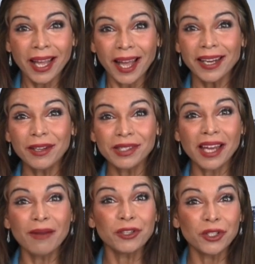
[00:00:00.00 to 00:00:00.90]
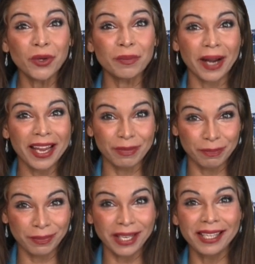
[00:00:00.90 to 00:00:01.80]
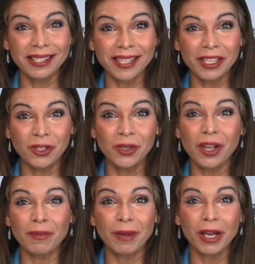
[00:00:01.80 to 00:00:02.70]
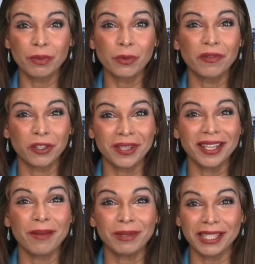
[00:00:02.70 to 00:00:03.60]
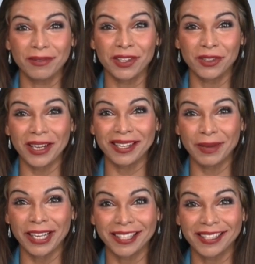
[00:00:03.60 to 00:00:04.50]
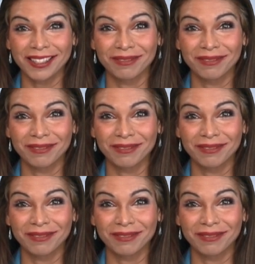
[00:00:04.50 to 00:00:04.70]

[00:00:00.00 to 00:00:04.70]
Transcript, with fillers: And now it's time for a short break, but please stay tuned. I'll be back with more of the trending updates for the Australian market.